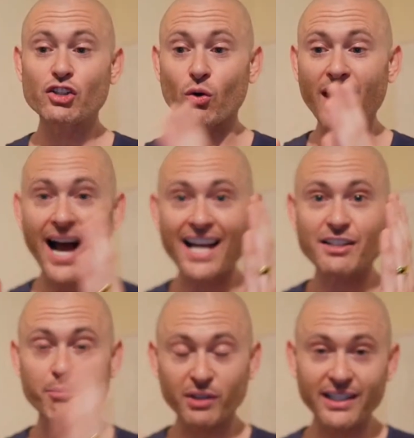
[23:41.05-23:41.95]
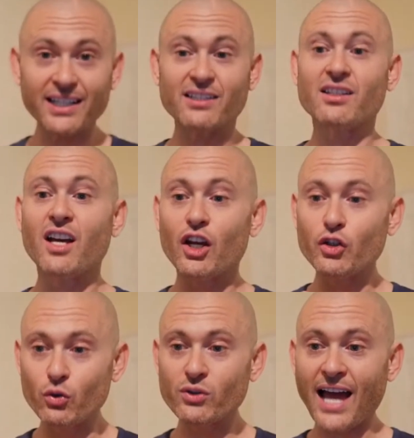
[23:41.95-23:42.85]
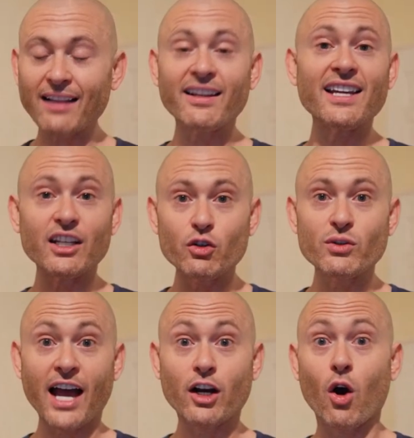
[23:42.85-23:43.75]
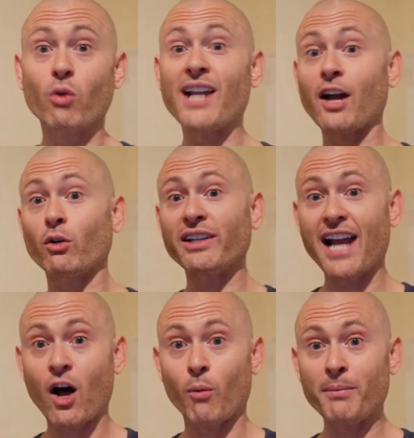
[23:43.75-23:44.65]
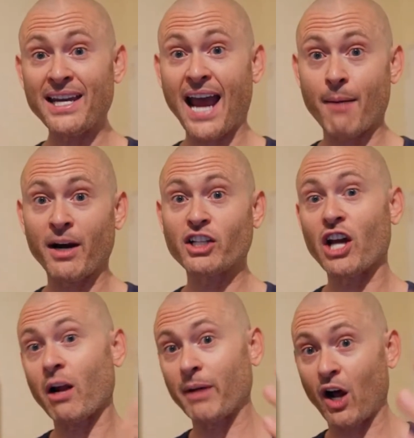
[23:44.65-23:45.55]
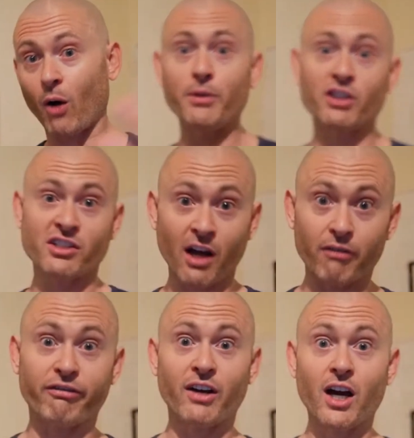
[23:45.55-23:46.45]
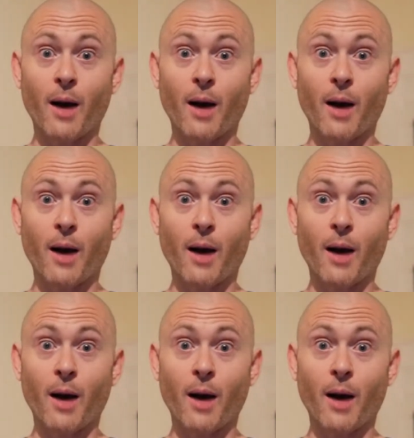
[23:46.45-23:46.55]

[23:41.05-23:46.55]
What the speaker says: So guys, please use that link and use that code not only to help me and my channel, but help yourself.